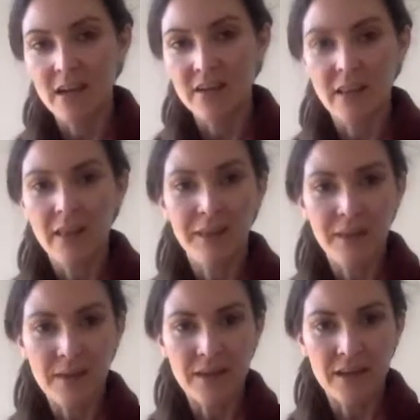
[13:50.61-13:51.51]
I'll
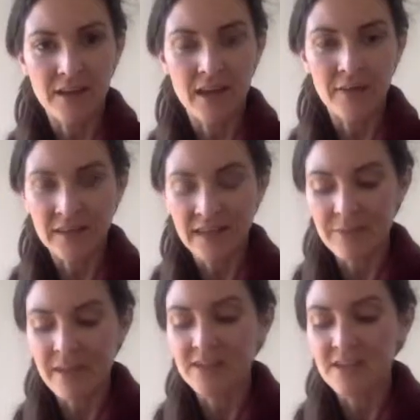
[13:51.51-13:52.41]
think about it. I'm gonna get
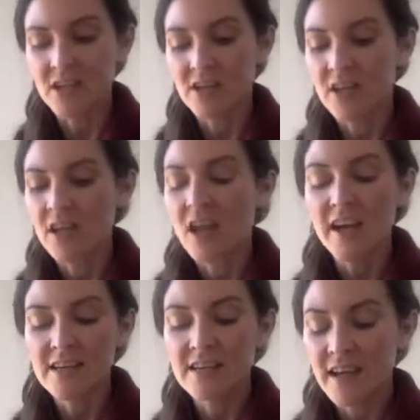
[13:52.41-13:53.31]
back to you.
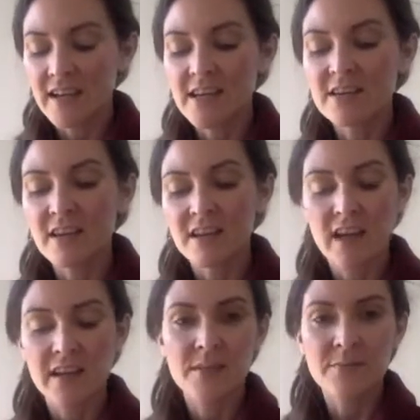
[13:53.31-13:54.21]
I need a
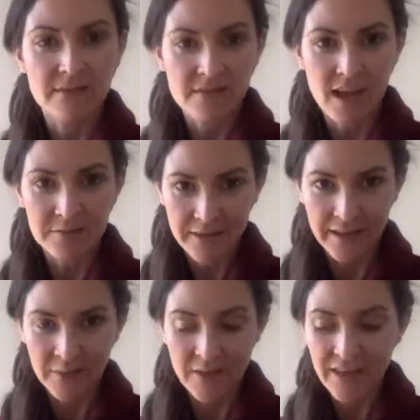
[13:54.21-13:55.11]
bit of time to
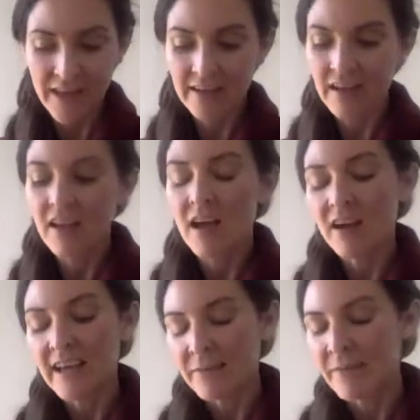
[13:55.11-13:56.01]
think about that.
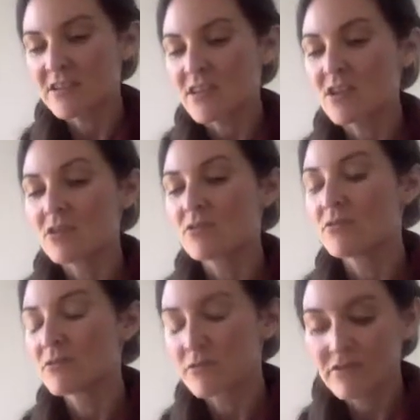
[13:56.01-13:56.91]
I'll get back to you
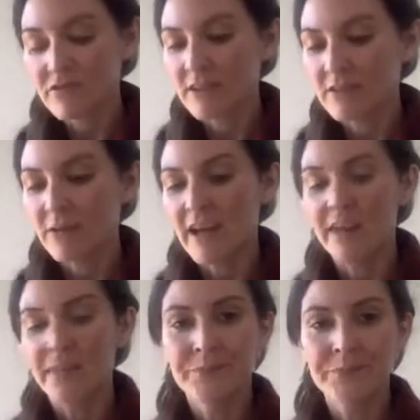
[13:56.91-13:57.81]
straight away.